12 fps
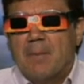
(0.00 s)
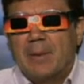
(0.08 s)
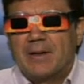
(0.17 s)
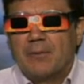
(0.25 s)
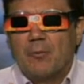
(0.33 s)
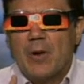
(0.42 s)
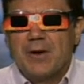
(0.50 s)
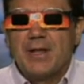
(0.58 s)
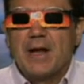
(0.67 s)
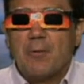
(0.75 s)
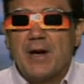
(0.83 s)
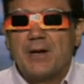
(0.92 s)
But one
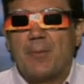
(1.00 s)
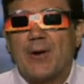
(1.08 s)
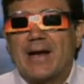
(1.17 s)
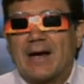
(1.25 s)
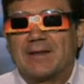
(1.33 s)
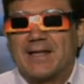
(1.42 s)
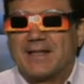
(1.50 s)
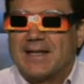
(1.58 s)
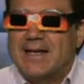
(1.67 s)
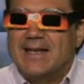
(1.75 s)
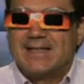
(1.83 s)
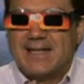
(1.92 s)
thing I wanted to point out that
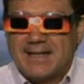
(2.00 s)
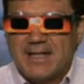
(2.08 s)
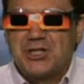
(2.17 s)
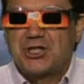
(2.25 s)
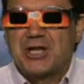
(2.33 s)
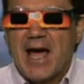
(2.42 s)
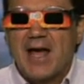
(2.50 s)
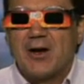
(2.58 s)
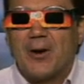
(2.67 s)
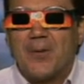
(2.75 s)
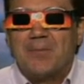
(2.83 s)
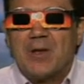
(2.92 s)
is that this
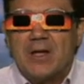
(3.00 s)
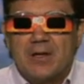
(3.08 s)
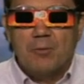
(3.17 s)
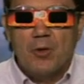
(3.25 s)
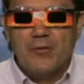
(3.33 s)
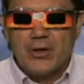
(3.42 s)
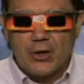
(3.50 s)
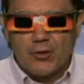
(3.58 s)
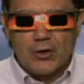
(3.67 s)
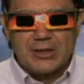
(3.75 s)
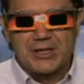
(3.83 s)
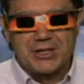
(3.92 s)
shadow moving
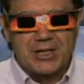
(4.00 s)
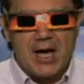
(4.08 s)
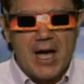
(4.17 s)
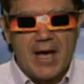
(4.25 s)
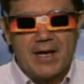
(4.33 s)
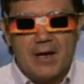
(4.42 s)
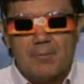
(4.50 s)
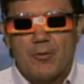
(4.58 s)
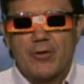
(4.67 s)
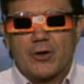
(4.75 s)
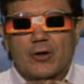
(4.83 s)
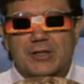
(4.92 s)
across the sky,
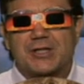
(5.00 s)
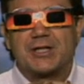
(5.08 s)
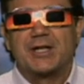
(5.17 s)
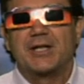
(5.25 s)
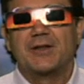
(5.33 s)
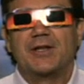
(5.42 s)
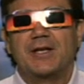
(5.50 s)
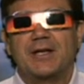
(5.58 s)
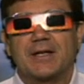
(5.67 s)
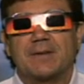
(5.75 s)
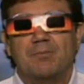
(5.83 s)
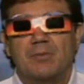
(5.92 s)
moving across the,
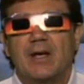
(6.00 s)
the uh,